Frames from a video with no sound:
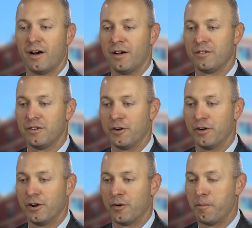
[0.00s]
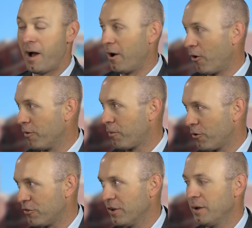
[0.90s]
it's near and dear to my heart
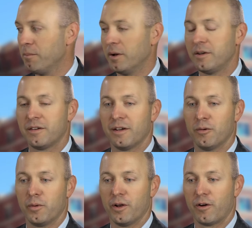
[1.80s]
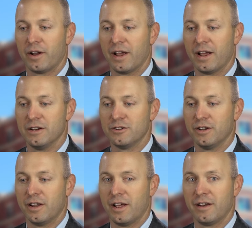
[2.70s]
personally, but we are engaged
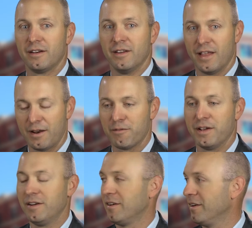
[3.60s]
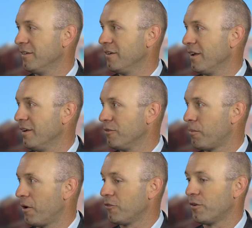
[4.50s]
in that event and
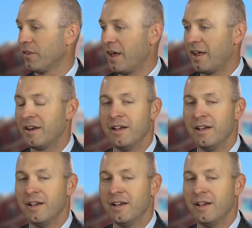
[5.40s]
sponsoring that.